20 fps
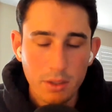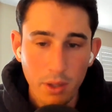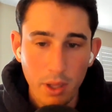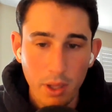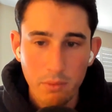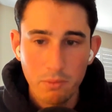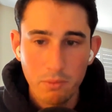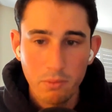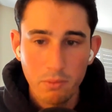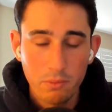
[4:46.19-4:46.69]
So
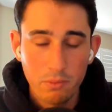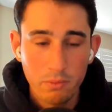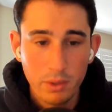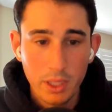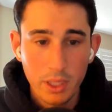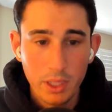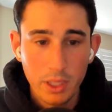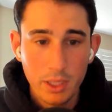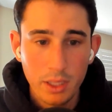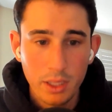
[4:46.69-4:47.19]
they
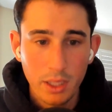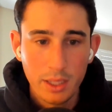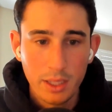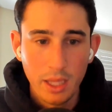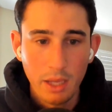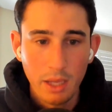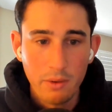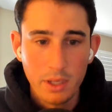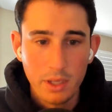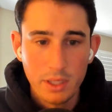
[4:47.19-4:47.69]
really, like,
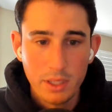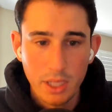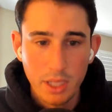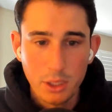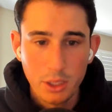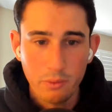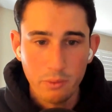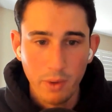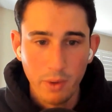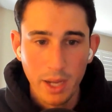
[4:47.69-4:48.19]
they
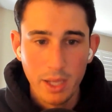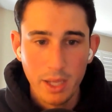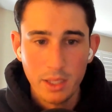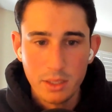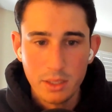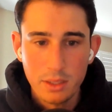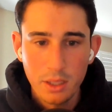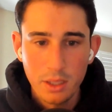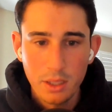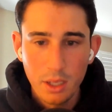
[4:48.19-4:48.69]
essentially ran
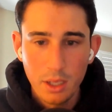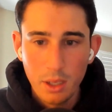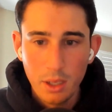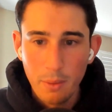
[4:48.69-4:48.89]
this